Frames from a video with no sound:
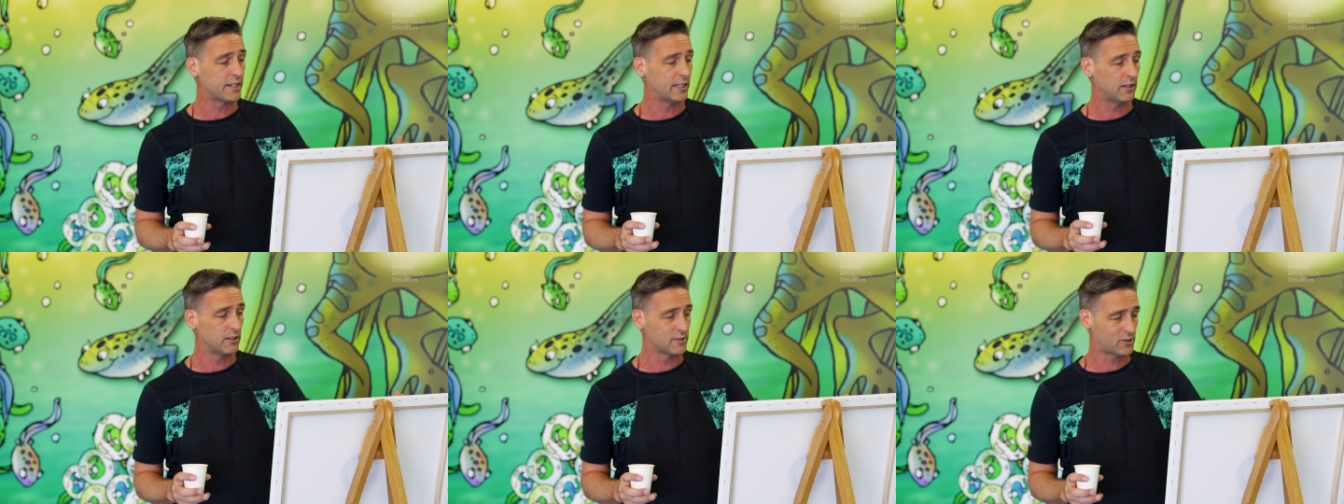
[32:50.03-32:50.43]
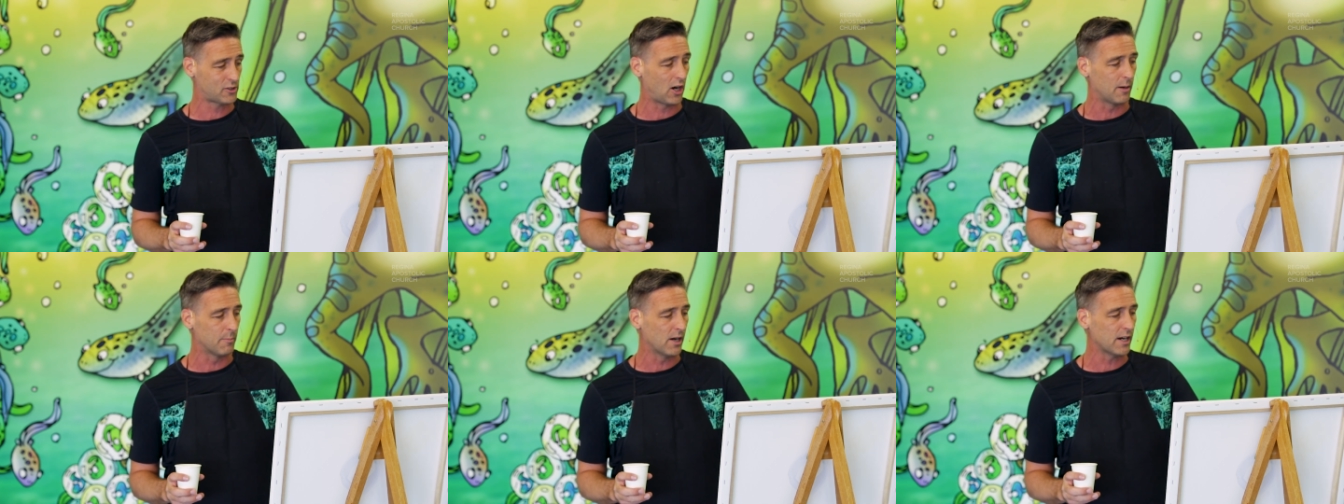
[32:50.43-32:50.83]
here in
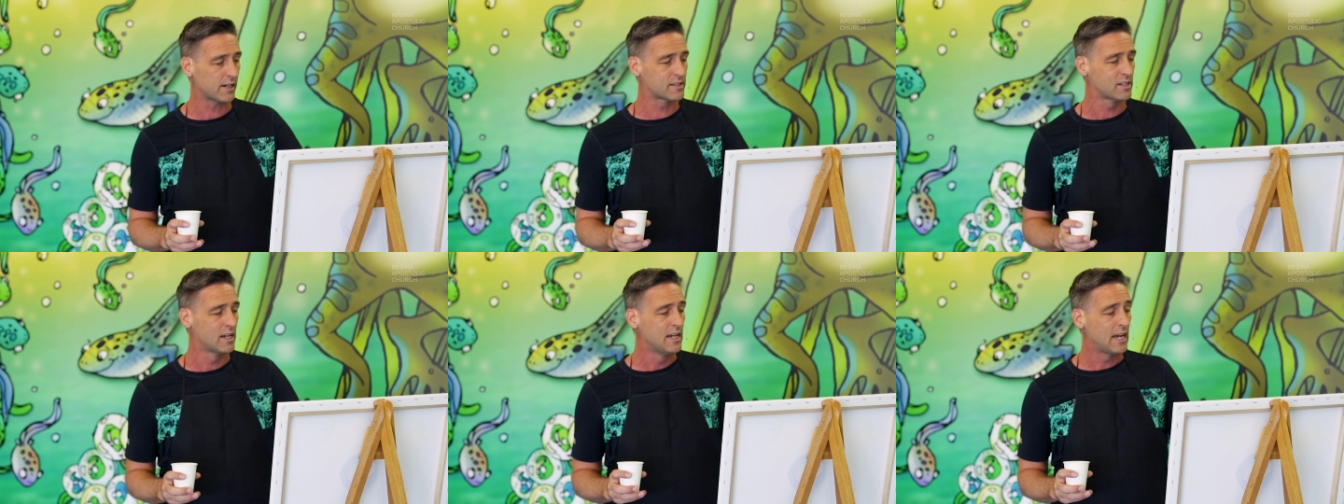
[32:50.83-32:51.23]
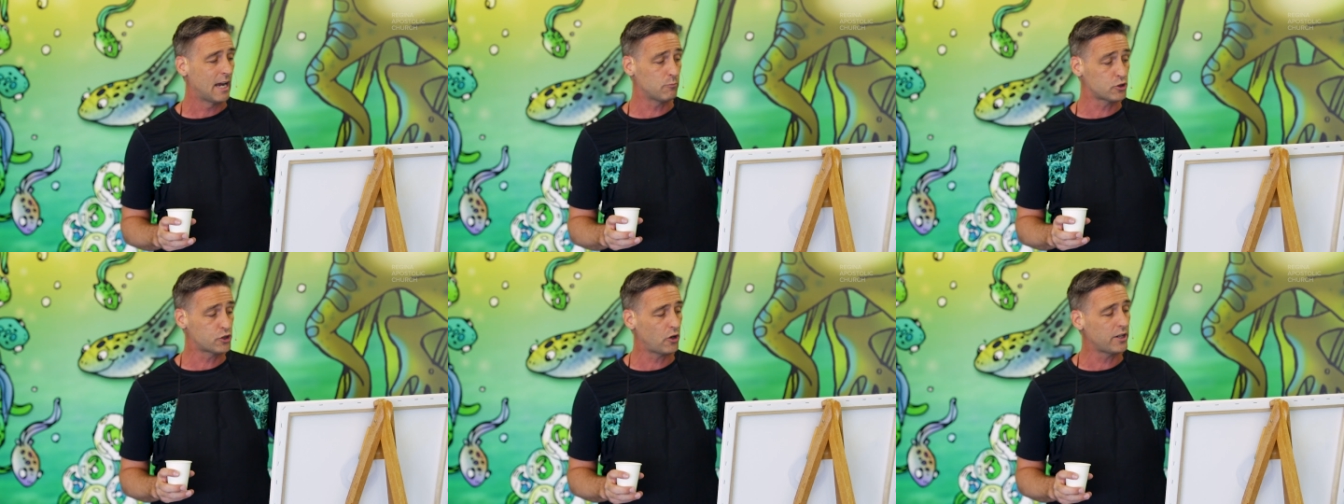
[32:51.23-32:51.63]
Starbucks,
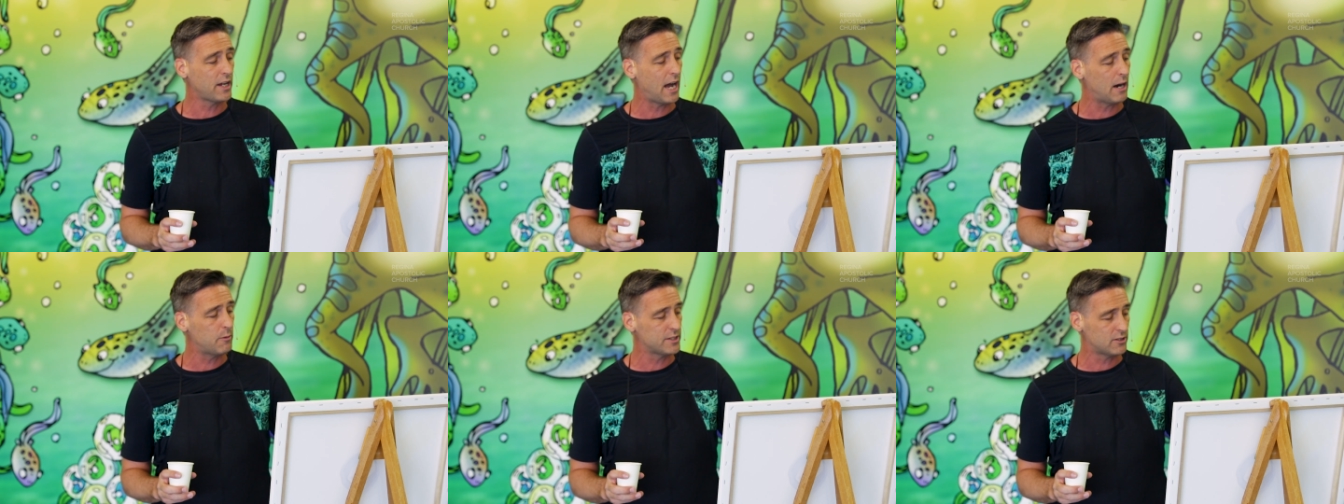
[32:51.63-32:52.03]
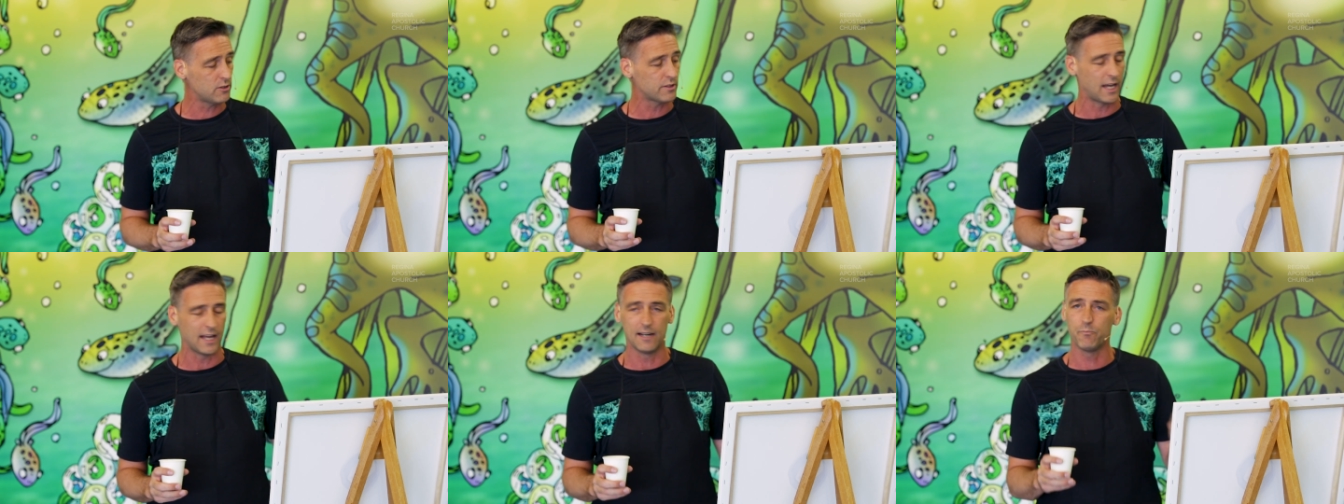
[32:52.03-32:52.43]
and we'll show you how we
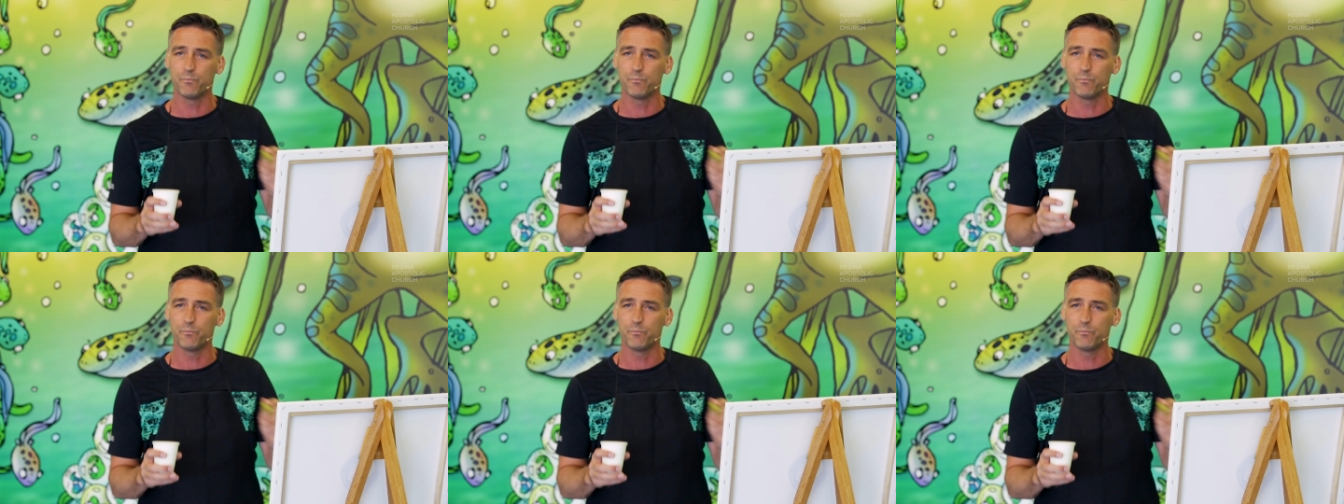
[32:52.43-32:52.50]
do that.